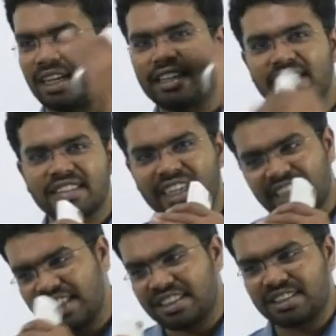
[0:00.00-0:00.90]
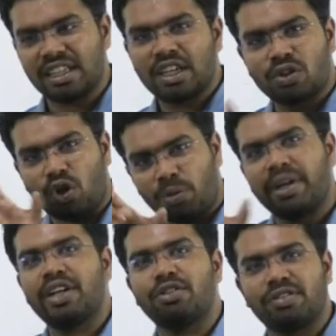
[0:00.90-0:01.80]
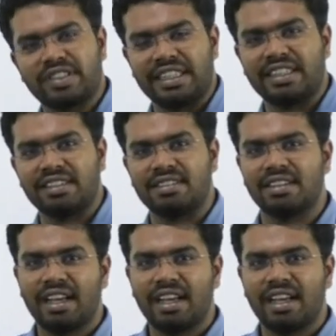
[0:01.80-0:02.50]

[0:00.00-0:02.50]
understand each component of a sentence